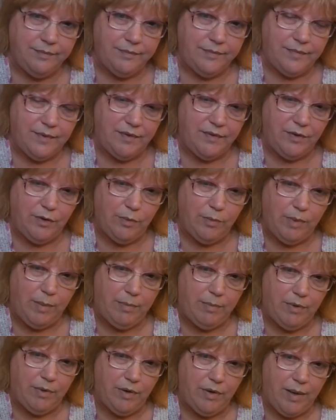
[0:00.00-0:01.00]
If you
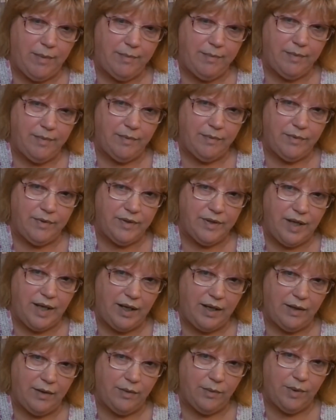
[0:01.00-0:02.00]
remember, I was
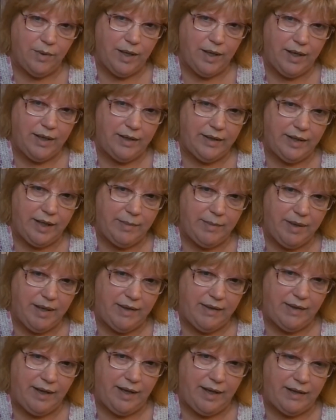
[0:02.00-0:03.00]
like, oh, why did I buy
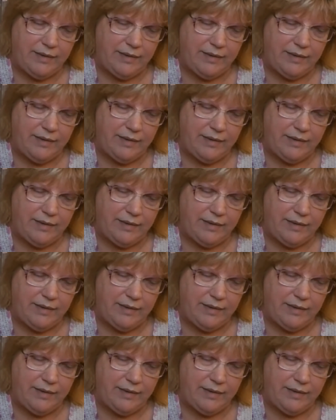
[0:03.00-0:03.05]
that?